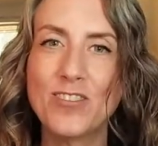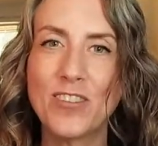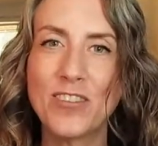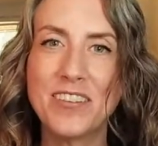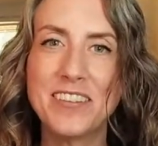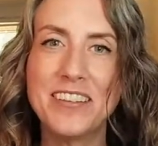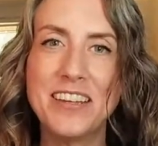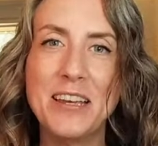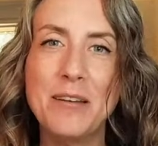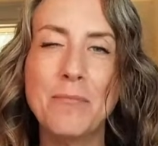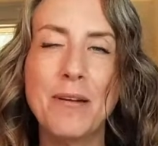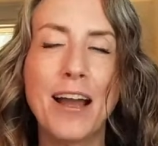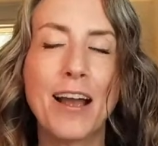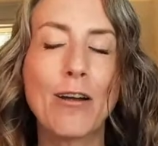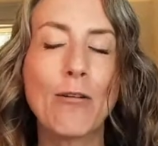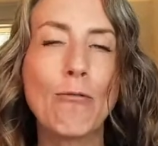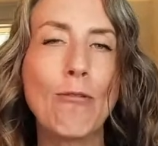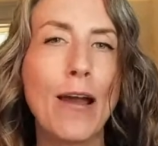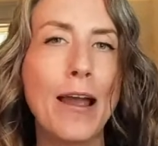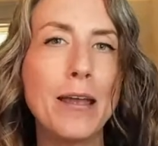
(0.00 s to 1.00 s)
on the tea
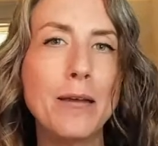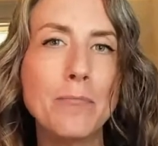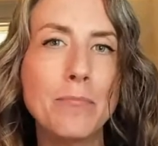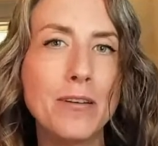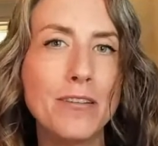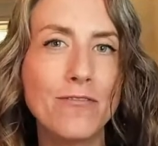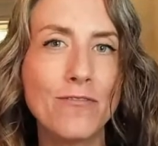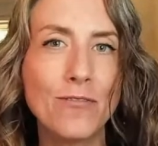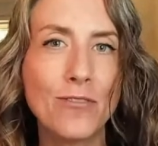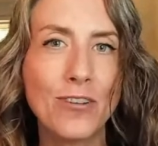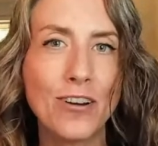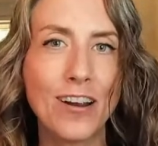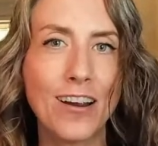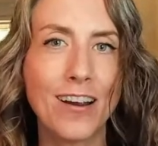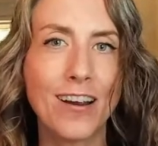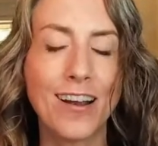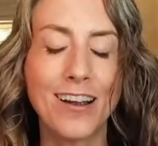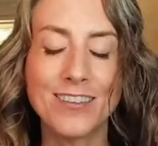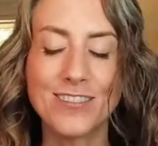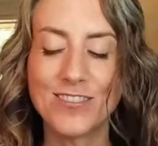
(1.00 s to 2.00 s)
bag right
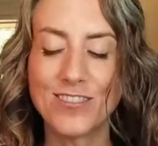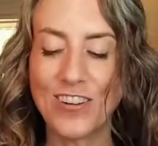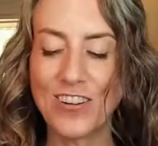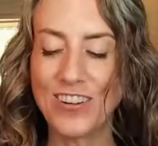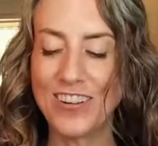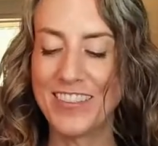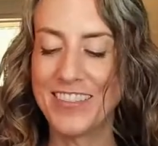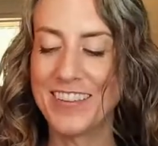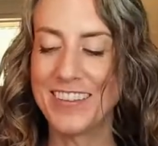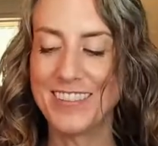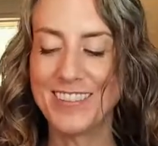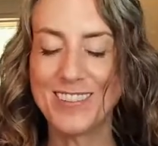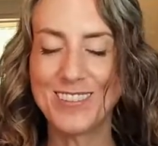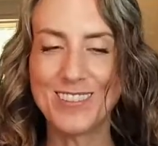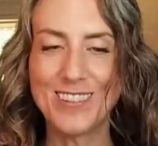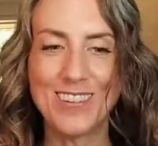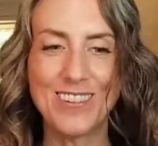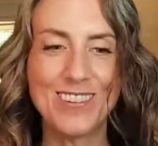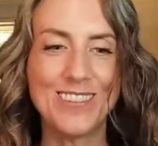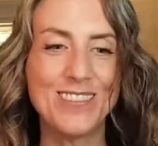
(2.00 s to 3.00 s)
before I started this.
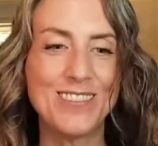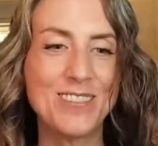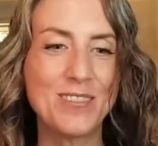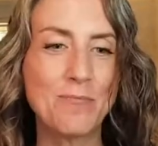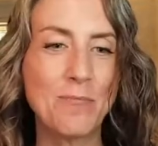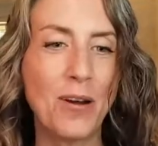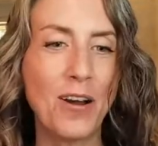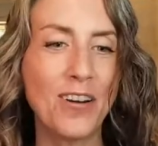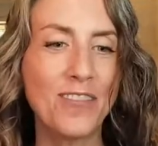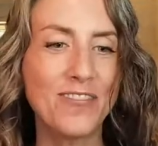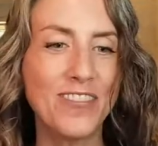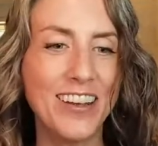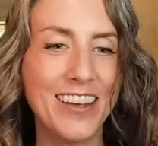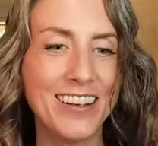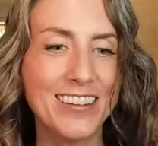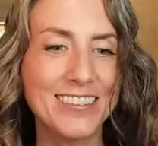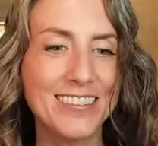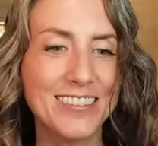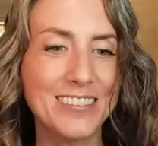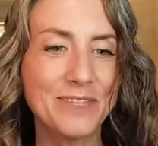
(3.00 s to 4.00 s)
So it's
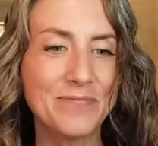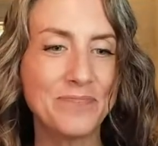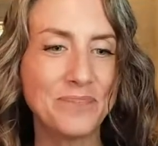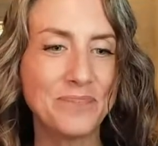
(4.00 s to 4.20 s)
perfect.